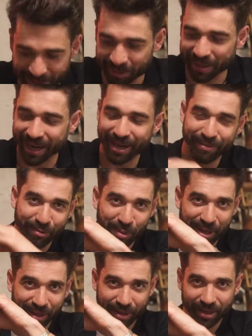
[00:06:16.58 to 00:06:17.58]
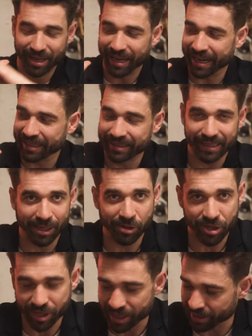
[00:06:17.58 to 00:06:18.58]
arrive with Excel
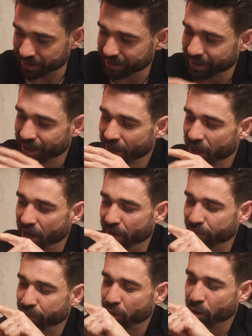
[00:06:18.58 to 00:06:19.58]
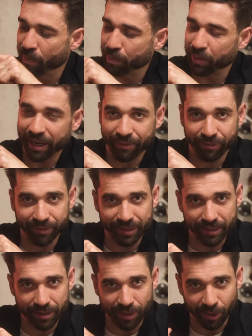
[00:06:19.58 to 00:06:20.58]
sheets of
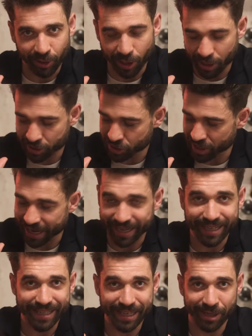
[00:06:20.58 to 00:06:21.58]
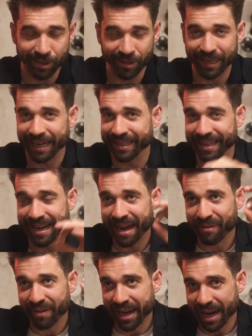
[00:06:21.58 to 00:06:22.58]
breakfast, lunch, and dinner, and they
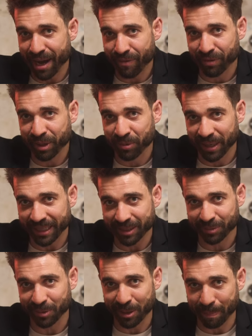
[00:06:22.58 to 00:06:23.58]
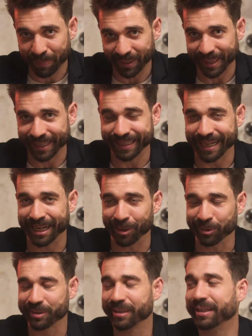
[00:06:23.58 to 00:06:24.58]
have every restaurant planned
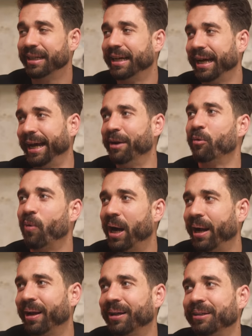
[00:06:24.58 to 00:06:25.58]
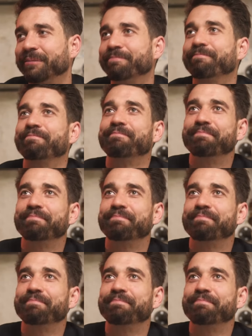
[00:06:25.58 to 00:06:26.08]
out. And while,